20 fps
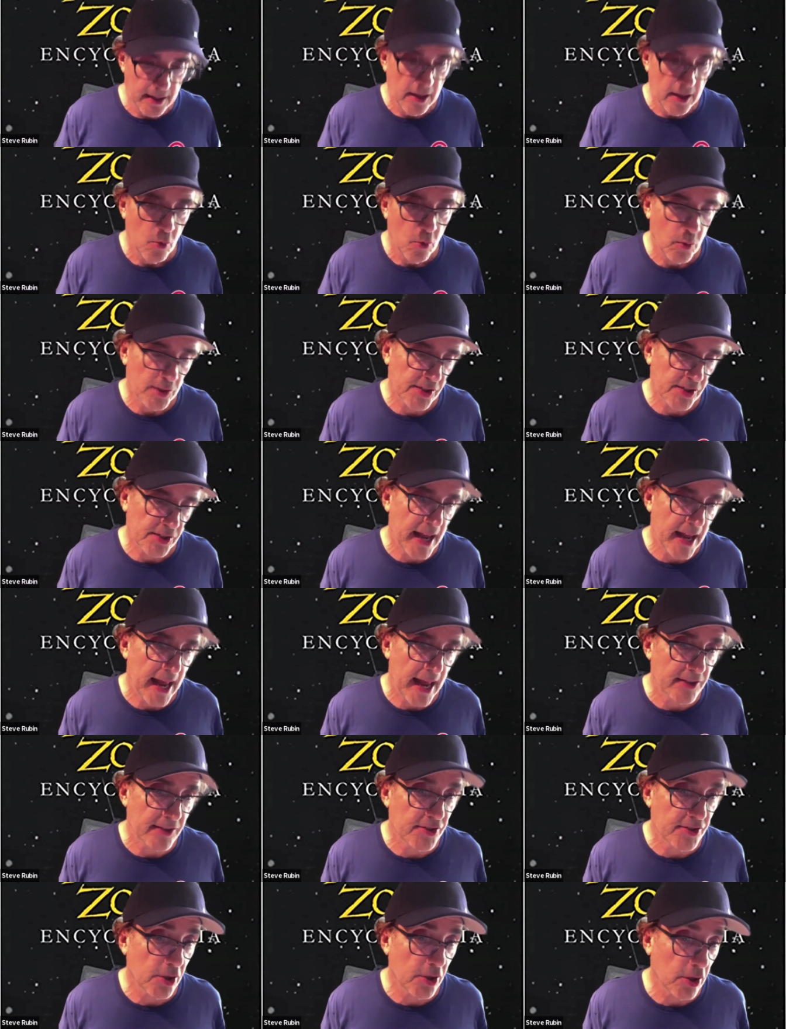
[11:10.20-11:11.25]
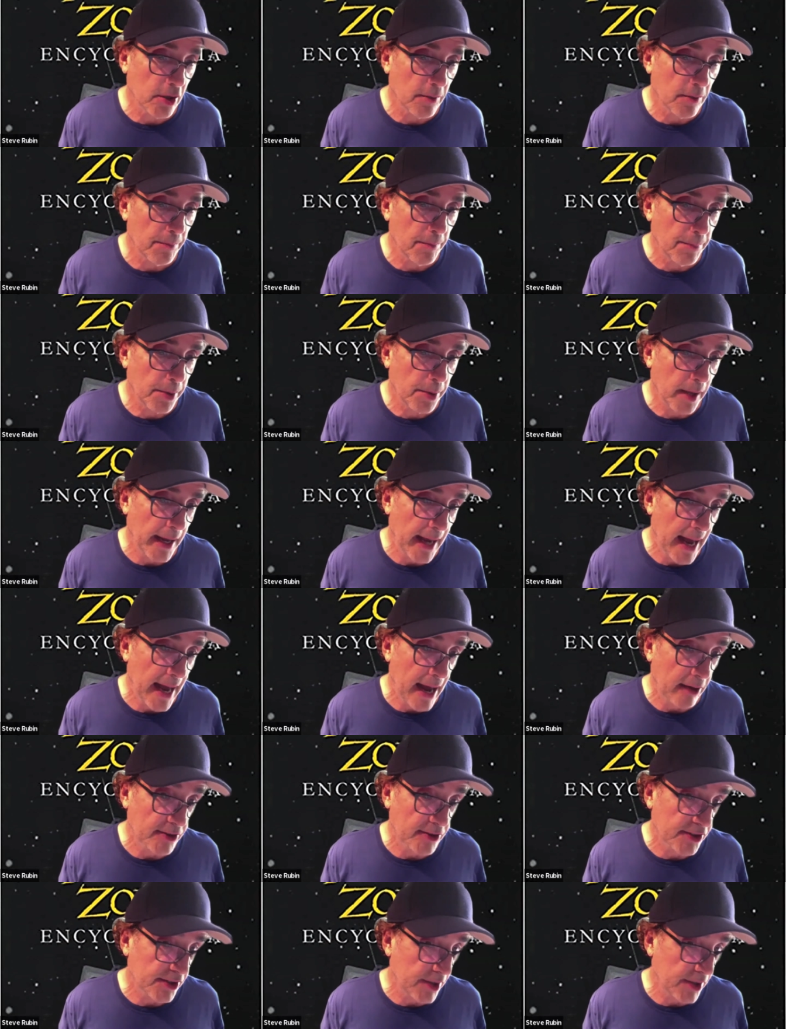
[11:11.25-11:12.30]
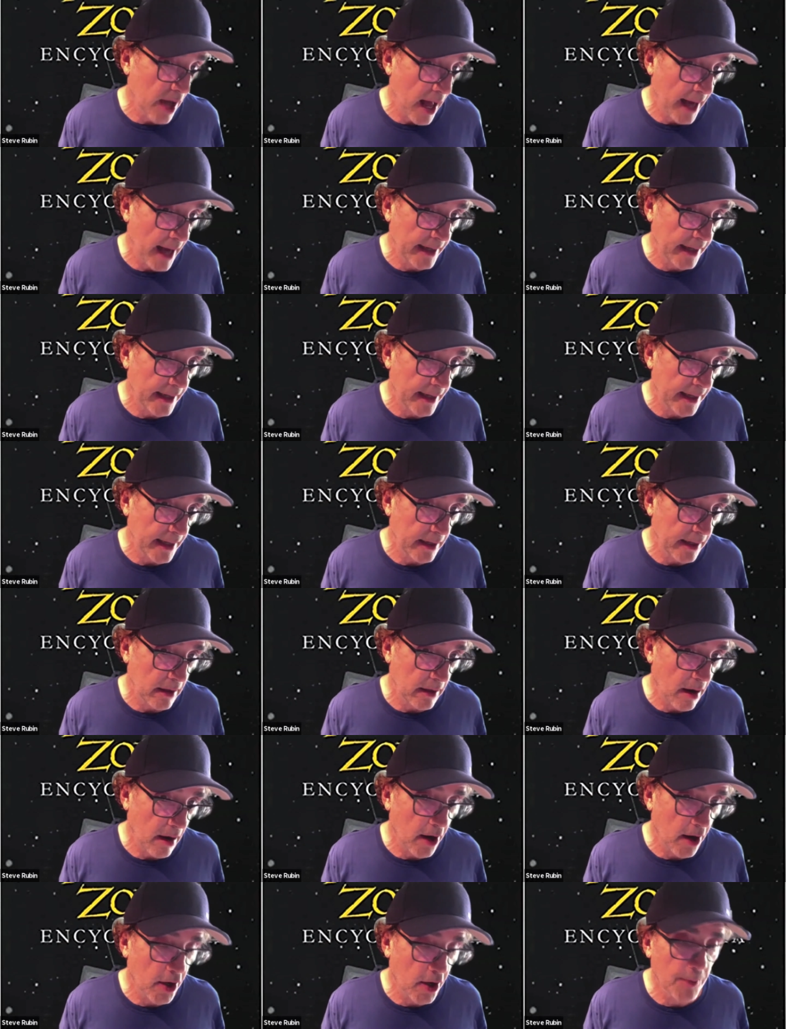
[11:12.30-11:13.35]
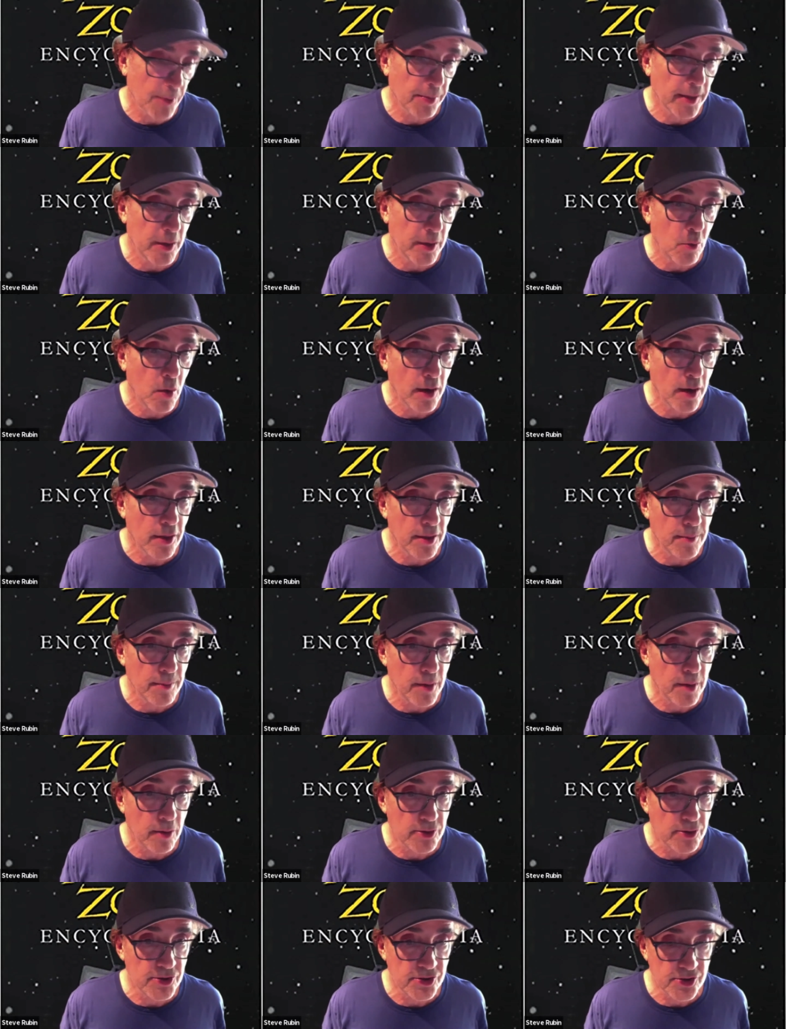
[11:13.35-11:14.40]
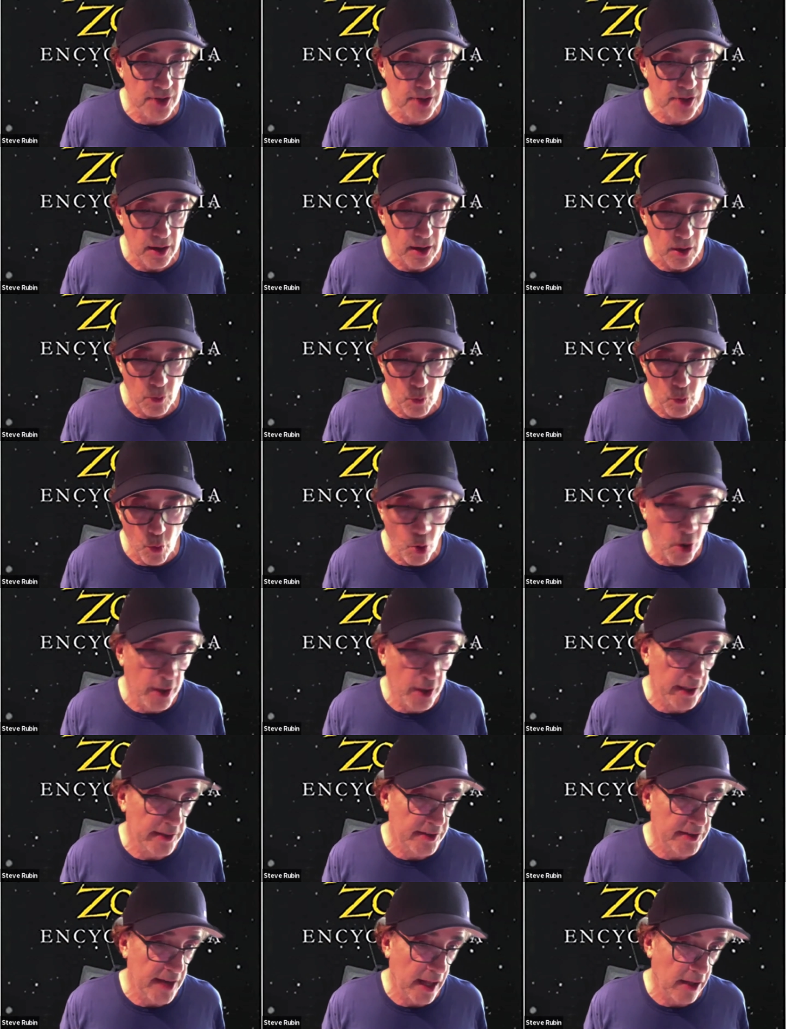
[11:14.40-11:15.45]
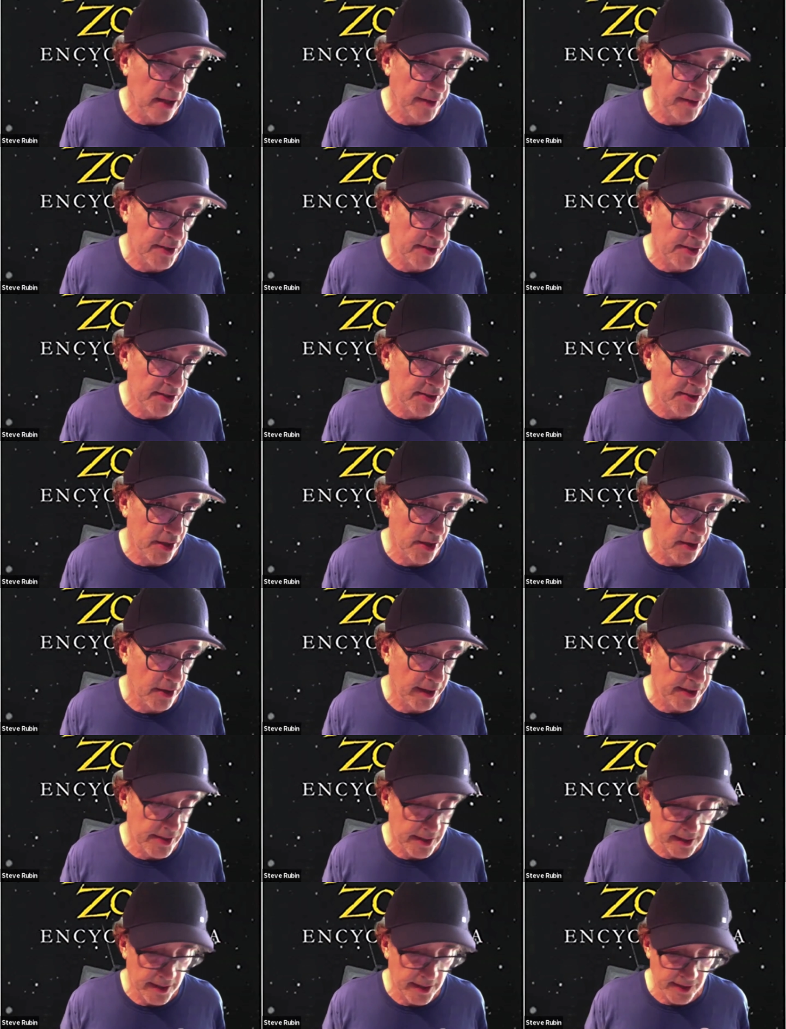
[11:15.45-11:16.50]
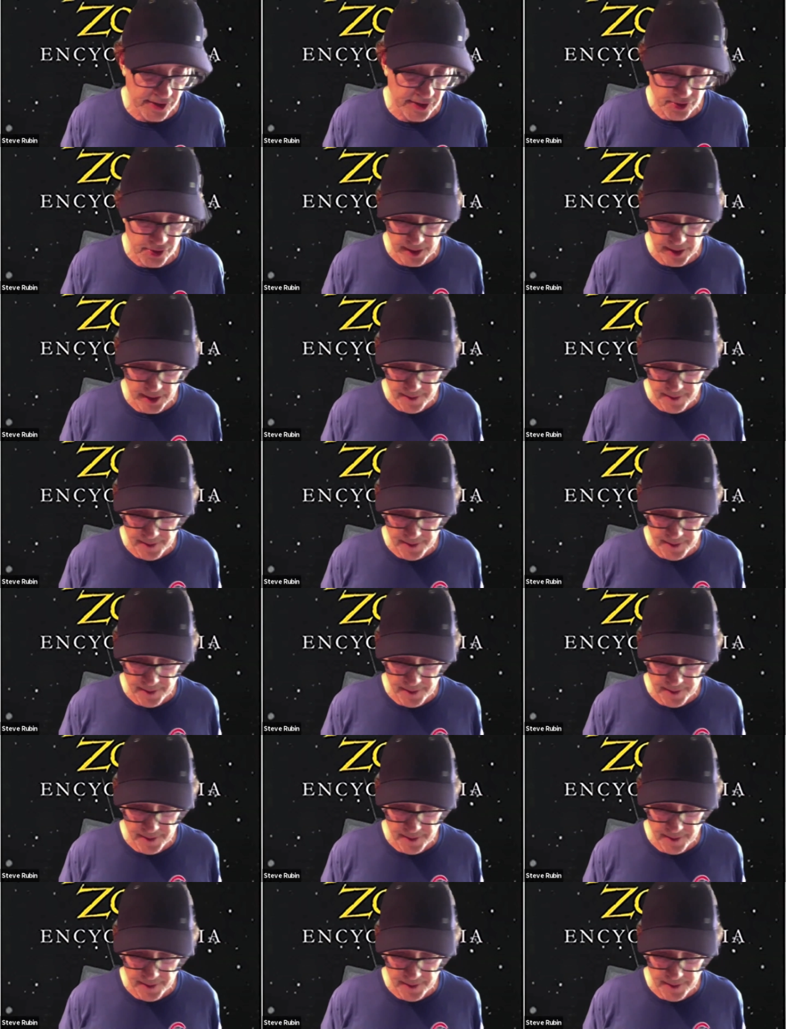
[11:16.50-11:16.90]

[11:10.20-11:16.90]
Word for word: was cancel Playhouse 90, arguably one of the most uh, awarded television series in history.